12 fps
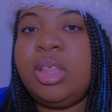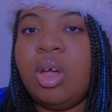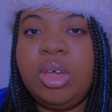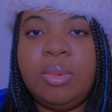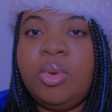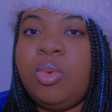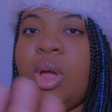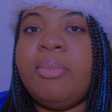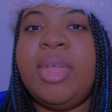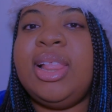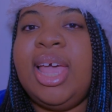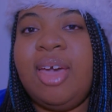Don't get me wrong,
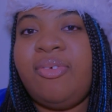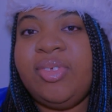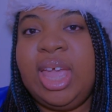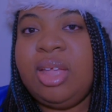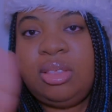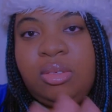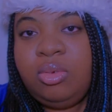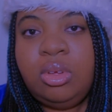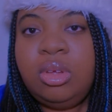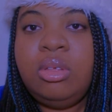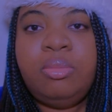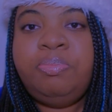I'm not laughing at
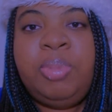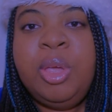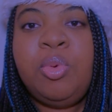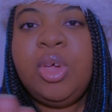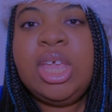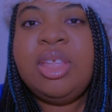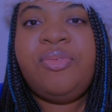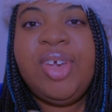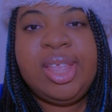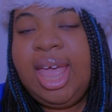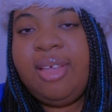people getting affected.